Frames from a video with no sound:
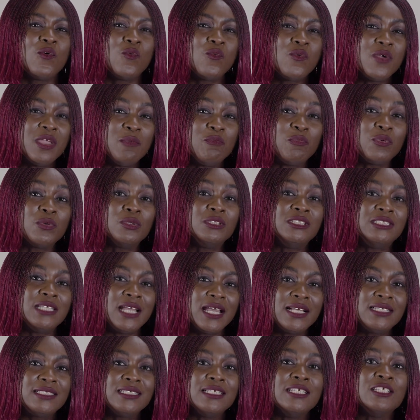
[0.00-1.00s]
We
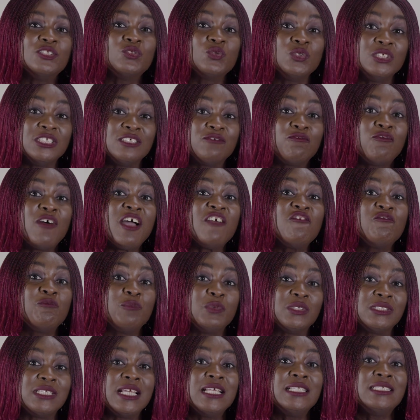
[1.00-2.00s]
project a
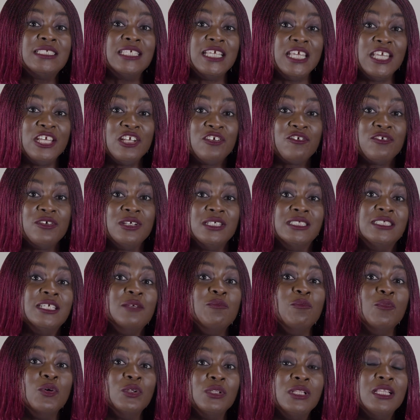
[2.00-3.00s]
25% increase
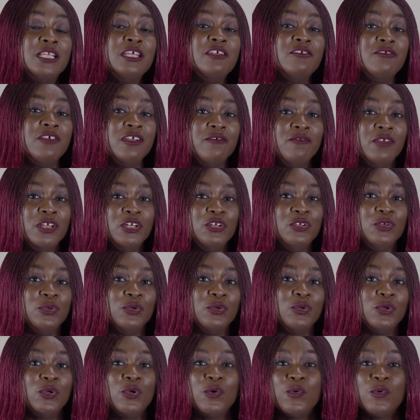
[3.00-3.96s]
in monthly revenue